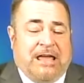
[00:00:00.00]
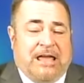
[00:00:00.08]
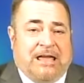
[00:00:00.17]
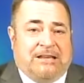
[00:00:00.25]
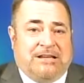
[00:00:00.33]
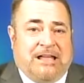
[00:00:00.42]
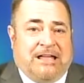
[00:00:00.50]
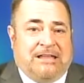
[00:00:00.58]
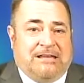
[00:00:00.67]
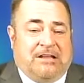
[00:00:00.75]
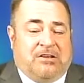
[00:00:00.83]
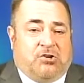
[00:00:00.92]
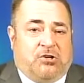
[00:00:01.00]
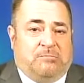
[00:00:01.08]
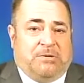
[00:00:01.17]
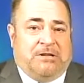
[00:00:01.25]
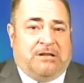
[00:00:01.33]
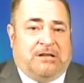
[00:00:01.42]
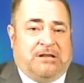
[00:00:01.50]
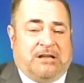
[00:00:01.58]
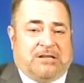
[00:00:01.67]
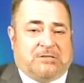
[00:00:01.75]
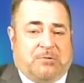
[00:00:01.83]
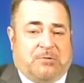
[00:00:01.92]
and yet it could be
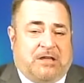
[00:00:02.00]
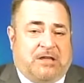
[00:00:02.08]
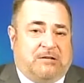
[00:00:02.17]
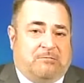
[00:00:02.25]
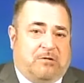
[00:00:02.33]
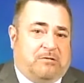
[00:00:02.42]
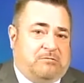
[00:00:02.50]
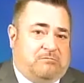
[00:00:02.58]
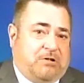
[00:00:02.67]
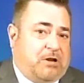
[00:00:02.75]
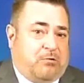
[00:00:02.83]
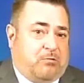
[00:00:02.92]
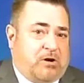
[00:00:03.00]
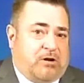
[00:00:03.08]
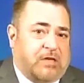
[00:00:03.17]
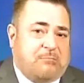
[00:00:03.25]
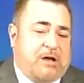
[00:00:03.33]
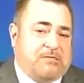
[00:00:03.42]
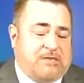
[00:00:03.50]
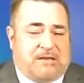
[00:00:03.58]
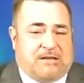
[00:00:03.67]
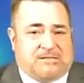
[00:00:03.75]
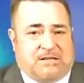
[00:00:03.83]
explained, where they might think it's